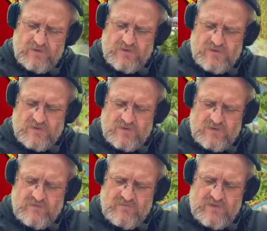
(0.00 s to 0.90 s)
So
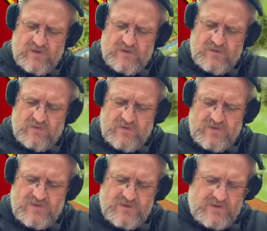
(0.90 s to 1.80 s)
very
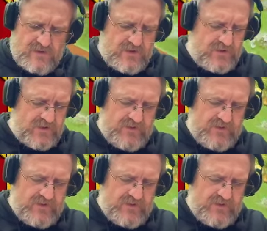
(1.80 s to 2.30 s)
nice indeed.